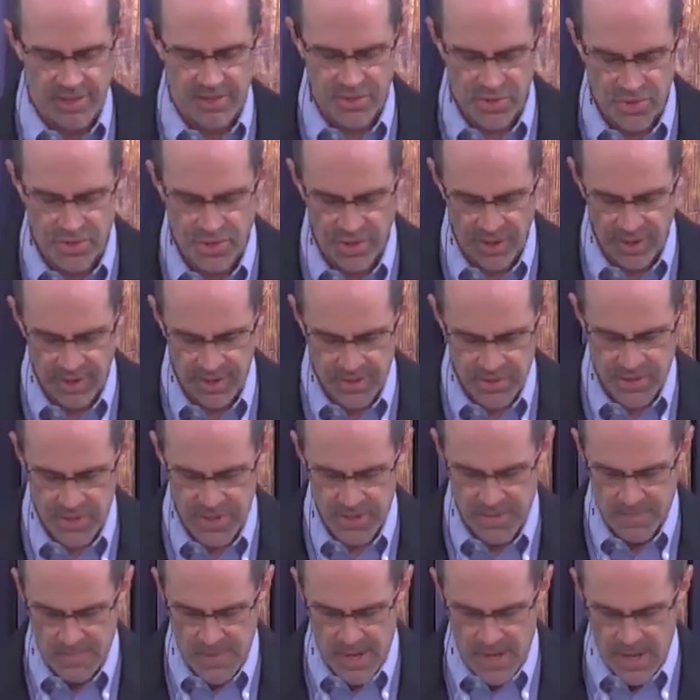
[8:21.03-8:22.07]

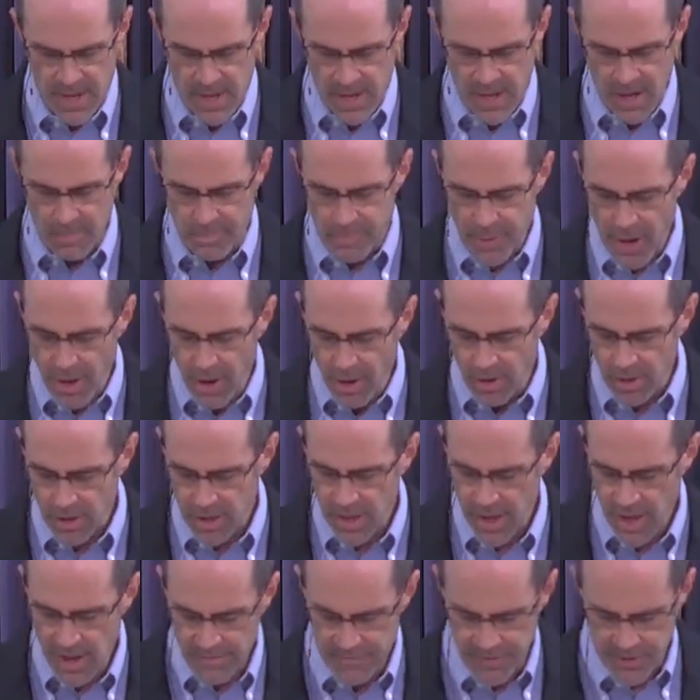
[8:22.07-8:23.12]
church. And Paul
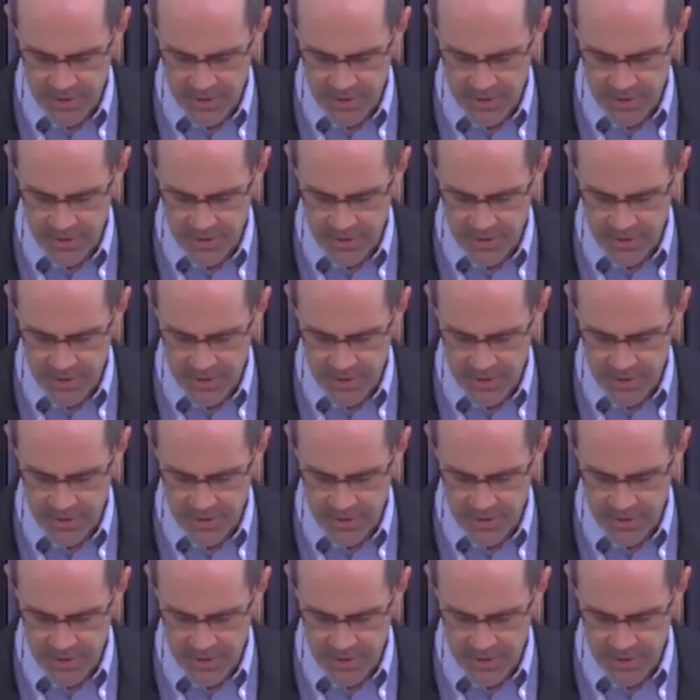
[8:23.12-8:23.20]
loved this